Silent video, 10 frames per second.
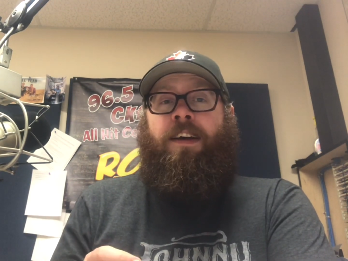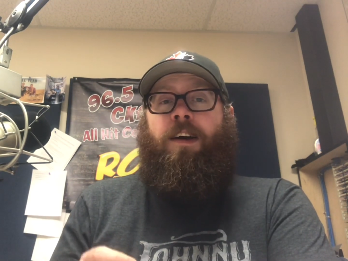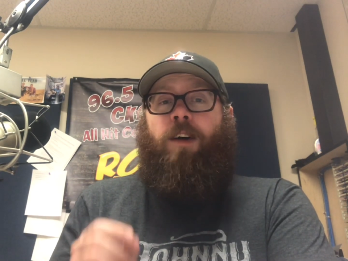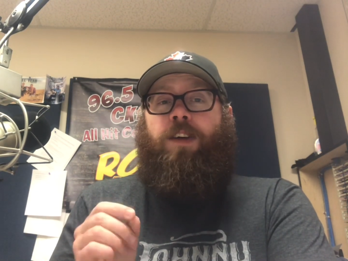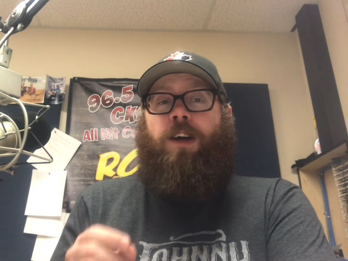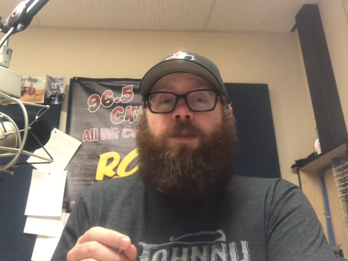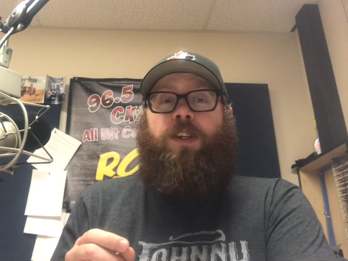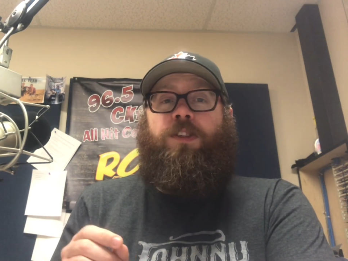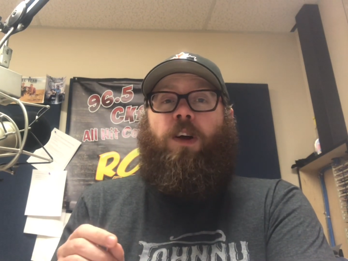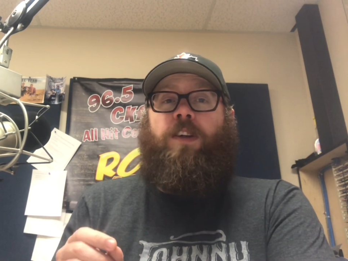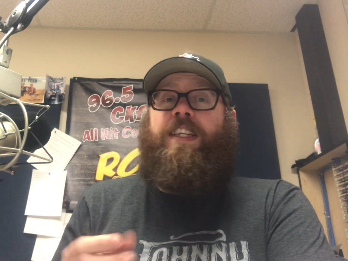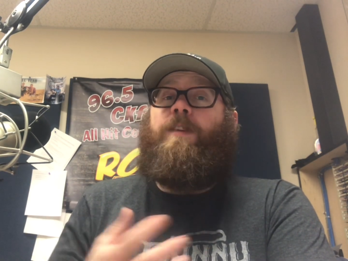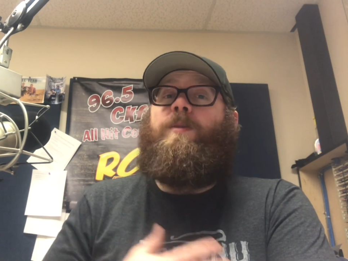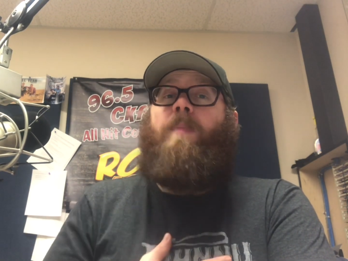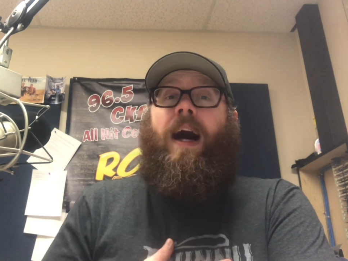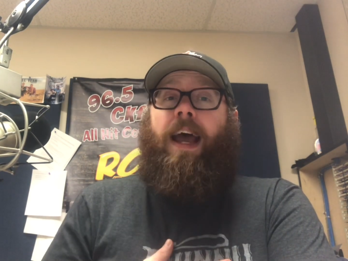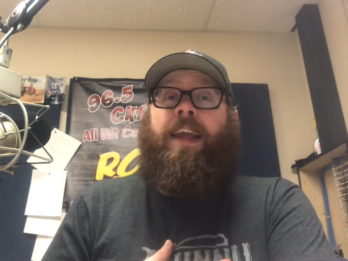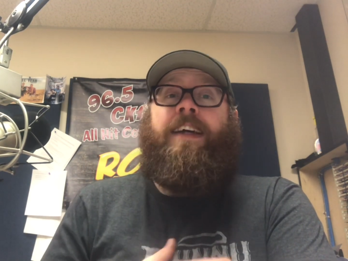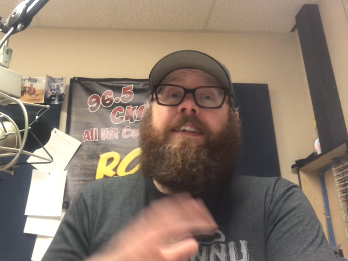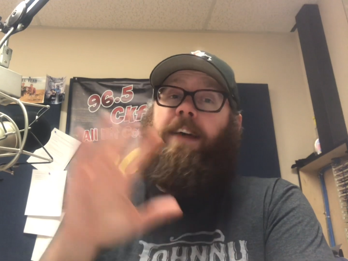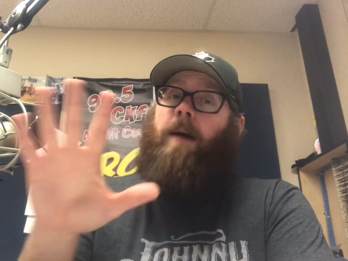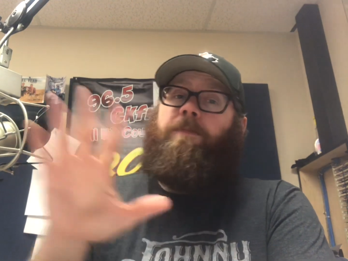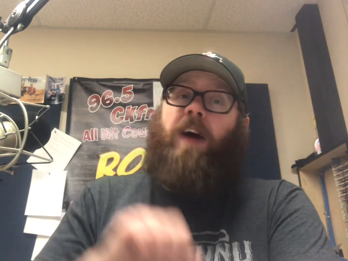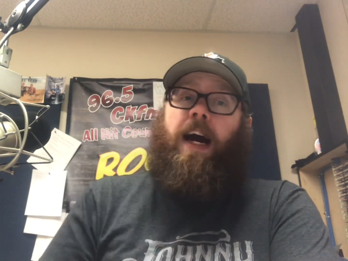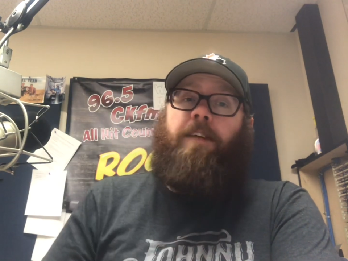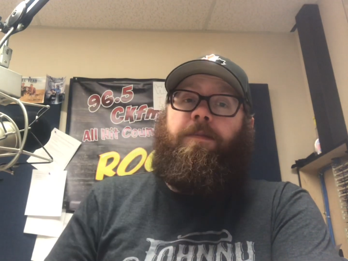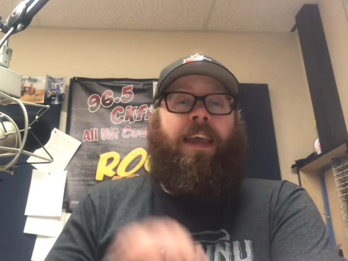of country stars? Here's my top 5.